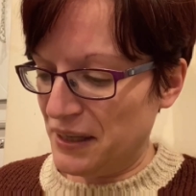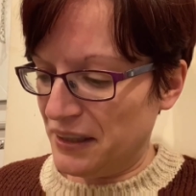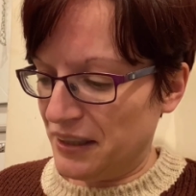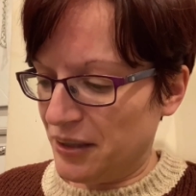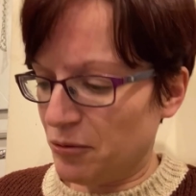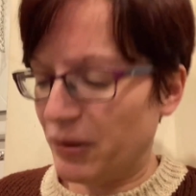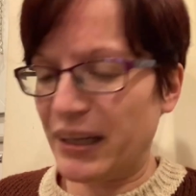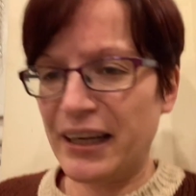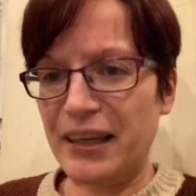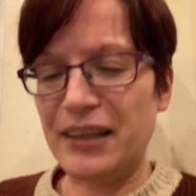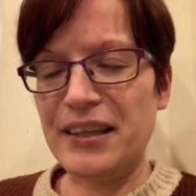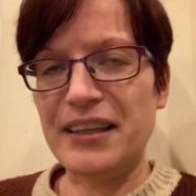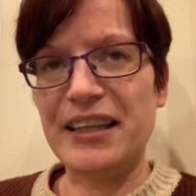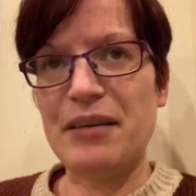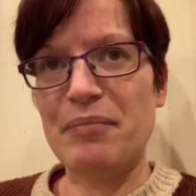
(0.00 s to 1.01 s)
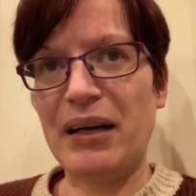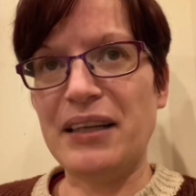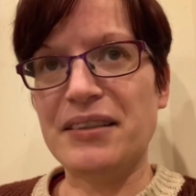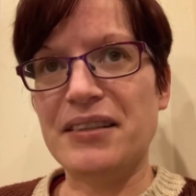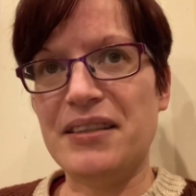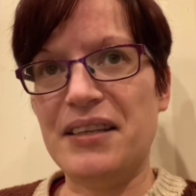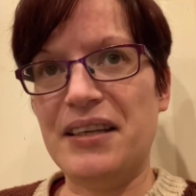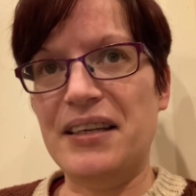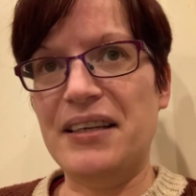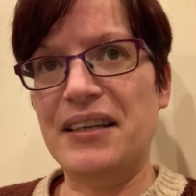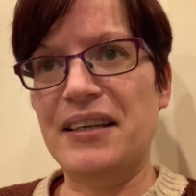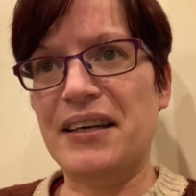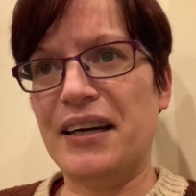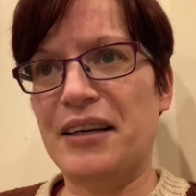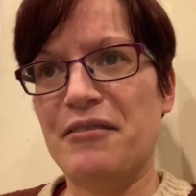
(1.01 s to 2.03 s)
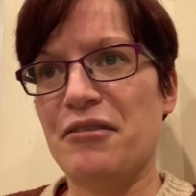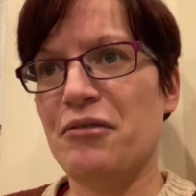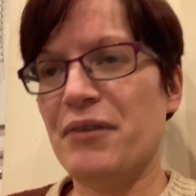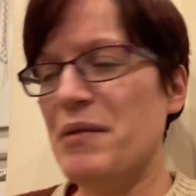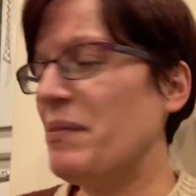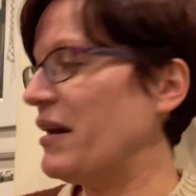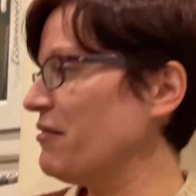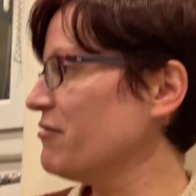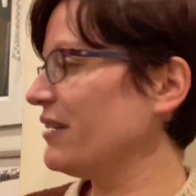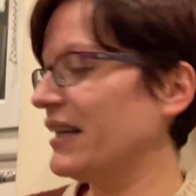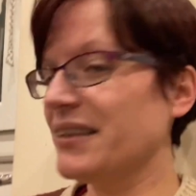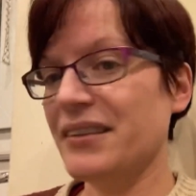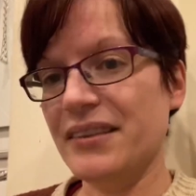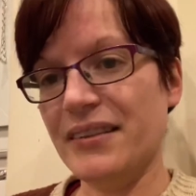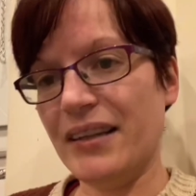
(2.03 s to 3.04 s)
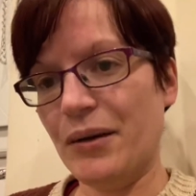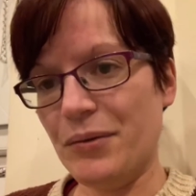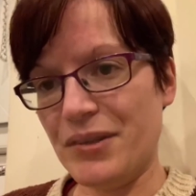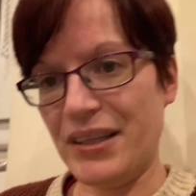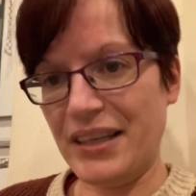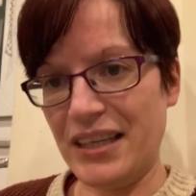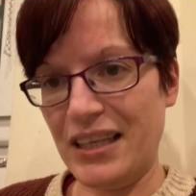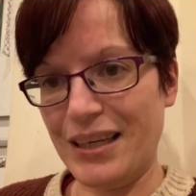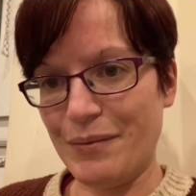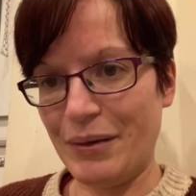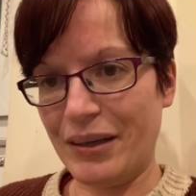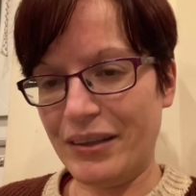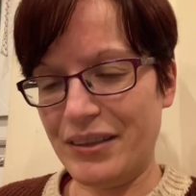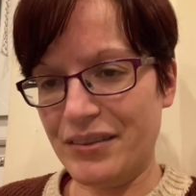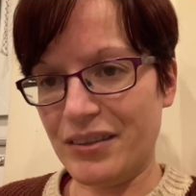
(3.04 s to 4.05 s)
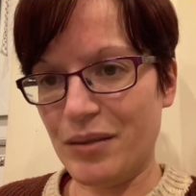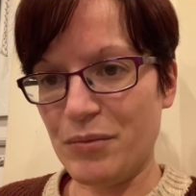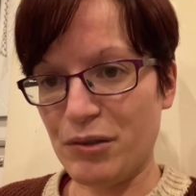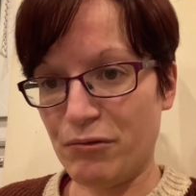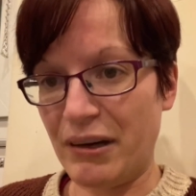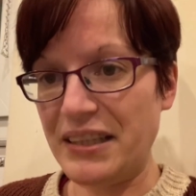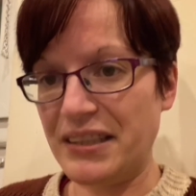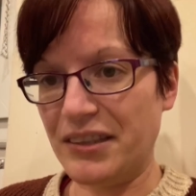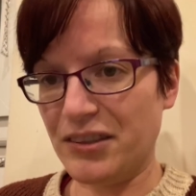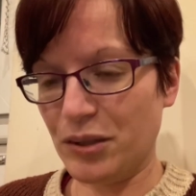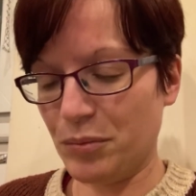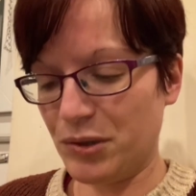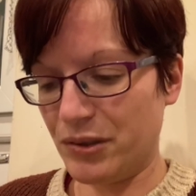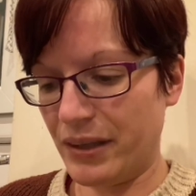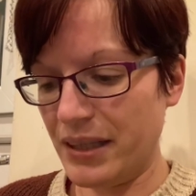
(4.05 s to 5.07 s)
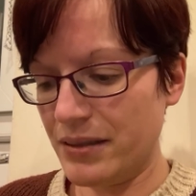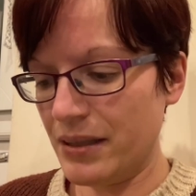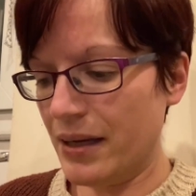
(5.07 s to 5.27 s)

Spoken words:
when I think back to the kind of three main factors that I was thinking about in terms of rating substrates,